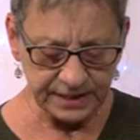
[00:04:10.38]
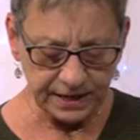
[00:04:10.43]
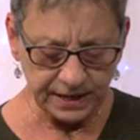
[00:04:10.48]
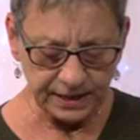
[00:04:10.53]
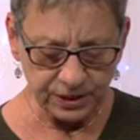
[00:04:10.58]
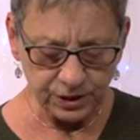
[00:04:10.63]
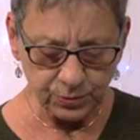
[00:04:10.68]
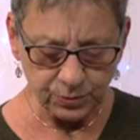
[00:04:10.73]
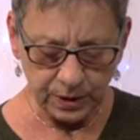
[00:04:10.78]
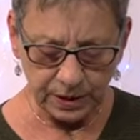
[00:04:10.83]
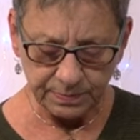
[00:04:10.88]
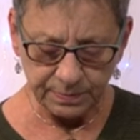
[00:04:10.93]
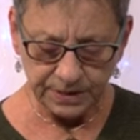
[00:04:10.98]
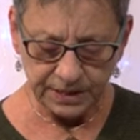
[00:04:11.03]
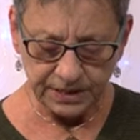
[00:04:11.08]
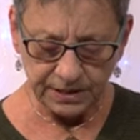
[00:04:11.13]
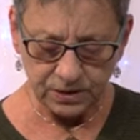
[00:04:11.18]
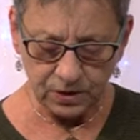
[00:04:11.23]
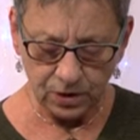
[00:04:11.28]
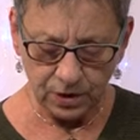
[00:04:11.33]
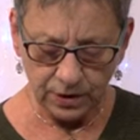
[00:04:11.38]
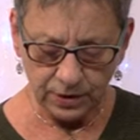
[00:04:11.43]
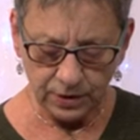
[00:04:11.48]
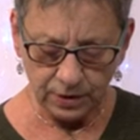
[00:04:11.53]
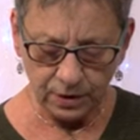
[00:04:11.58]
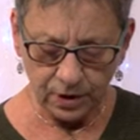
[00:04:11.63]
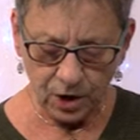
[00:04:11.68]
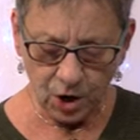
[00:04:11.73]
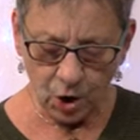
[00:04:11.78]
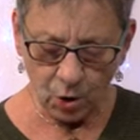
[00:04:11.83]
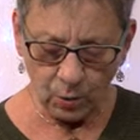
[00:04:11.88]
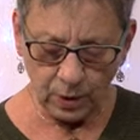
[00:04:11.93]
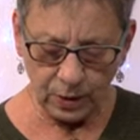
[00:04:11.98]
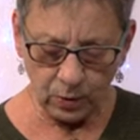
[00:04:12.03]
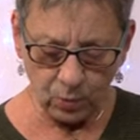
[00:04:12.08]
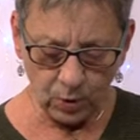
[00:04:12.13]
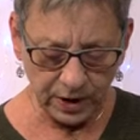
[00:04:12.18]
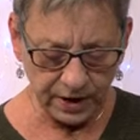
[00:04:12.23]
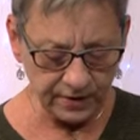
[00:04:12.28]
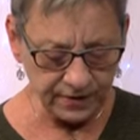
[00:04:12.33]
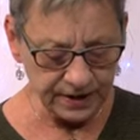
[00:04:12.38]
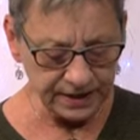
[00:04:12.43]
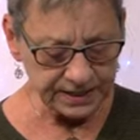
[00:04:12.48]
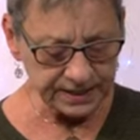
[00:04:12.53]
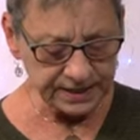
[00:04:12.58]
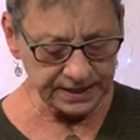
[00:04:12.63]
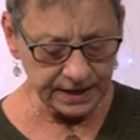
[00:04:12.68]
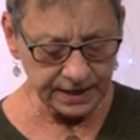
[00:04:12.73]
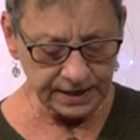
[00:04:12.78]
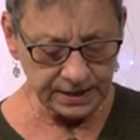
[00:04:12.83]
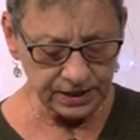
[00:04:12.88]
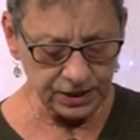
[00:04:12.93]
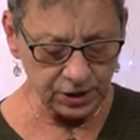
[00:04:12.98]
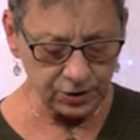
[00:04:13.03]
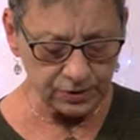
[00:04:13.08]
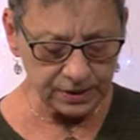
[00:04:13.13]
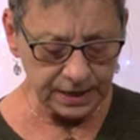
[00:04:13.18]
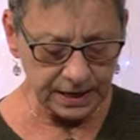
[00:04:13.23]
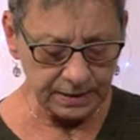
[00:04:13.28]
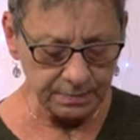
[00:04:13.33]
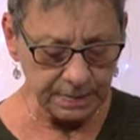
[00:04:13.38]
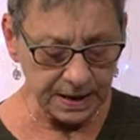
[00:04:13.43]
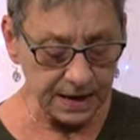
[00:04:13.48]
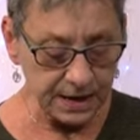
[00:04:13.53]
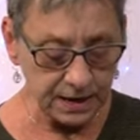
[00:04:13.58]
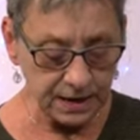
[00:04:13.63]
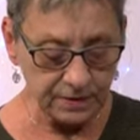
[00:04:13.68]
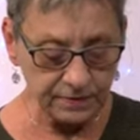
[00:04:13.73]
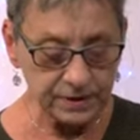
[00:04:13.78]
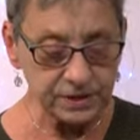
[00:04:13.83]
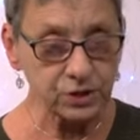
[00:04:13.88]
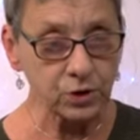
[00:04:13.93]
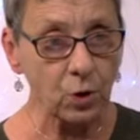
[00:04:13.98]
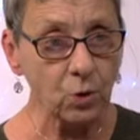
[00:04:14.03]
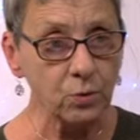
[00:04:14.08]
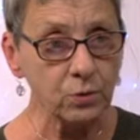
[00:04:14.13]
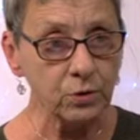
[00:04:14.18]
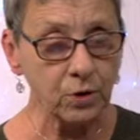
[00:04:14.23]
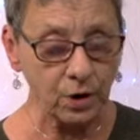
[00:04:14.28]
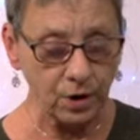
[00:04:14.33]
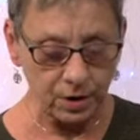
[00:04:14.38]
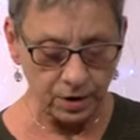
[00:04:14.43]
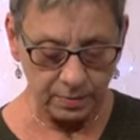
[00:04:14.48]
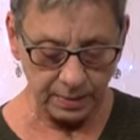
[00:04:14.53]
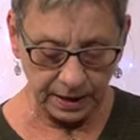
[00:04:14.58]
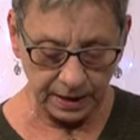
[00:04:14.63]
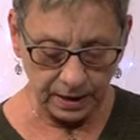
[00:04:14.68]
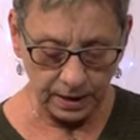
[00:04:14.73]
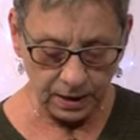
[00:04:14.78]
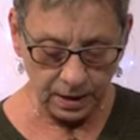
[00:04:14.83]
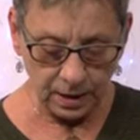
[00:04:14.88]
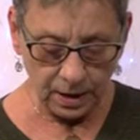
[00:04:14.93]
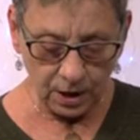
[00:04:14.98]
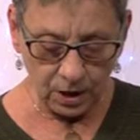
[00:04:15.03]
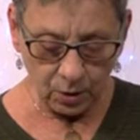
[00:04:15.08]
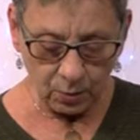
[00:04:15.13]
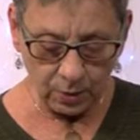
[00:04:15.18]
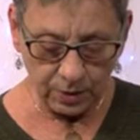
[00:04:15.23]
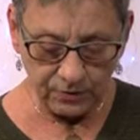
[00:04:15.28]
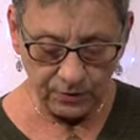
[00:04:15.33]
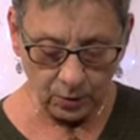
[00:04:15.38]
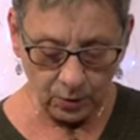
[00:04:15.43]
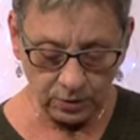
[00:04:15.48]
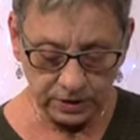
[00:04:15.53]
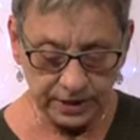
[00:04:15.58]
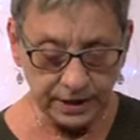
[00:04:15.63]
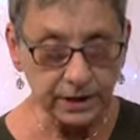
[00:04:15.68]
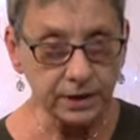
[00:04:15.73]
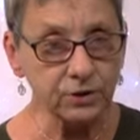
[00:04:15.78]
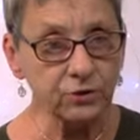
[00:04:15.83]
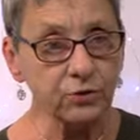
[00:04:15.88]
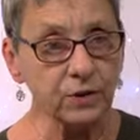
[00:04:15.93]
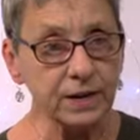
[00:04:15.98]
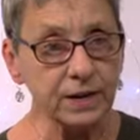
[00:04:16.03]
sons raped his daughter, when one of his sons, using many of his own army, revolted and